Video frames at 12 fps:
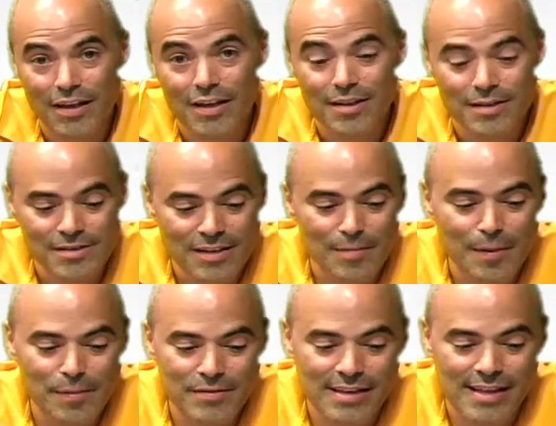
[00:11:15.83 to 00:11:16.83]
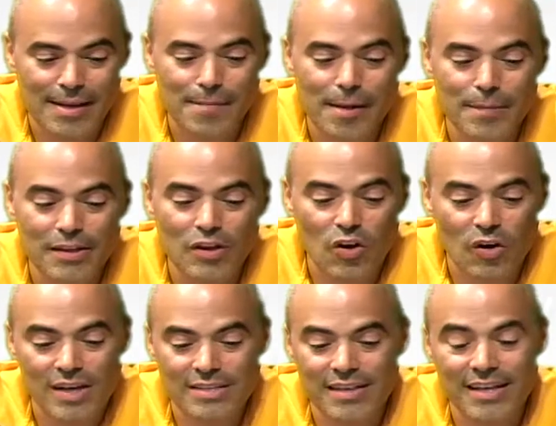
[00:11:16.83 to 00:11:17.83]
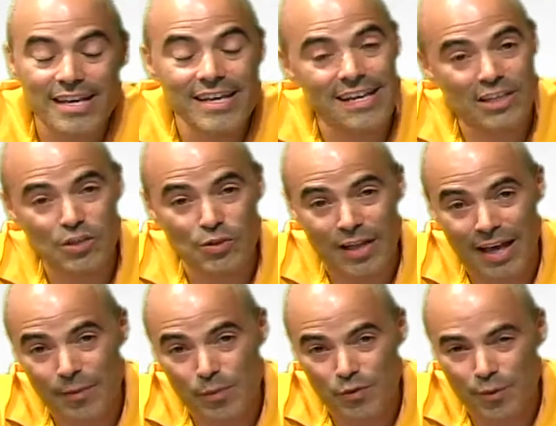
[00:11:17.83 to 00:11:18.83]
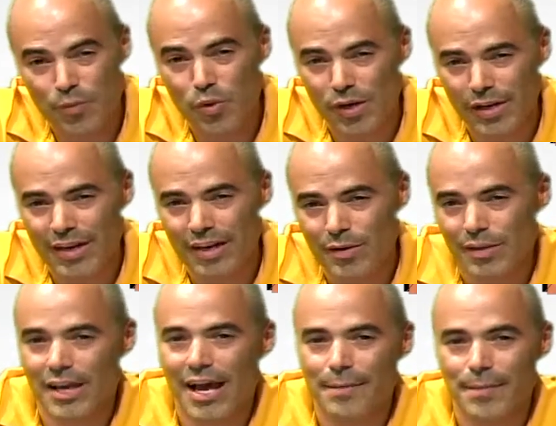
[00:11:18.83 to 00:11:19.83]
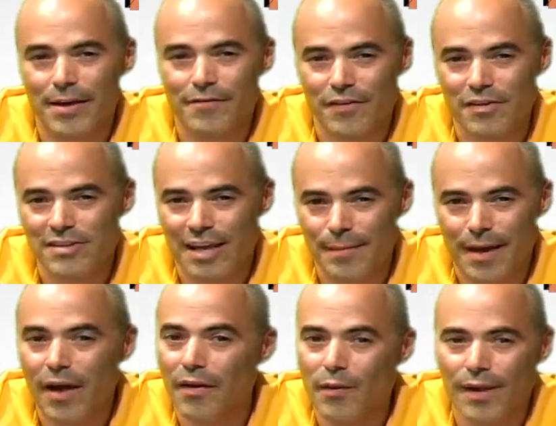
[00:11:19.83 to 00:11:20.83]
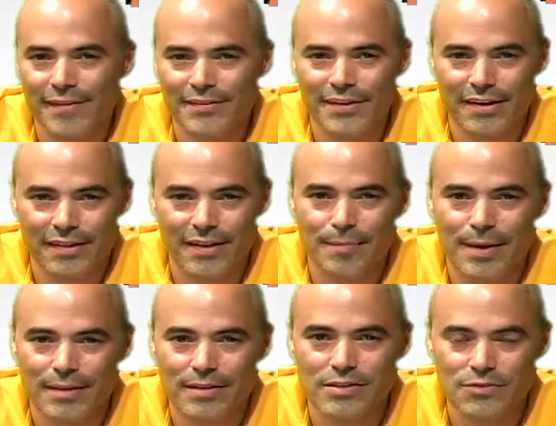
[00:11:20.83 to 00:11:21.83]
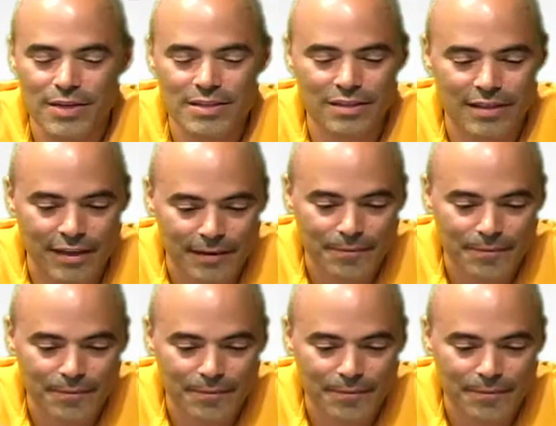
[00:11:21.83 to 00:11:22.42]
Some people say that may be the cause of the heat issue that was reported here when the iPad first came out, although I haven't heard anything about this recently.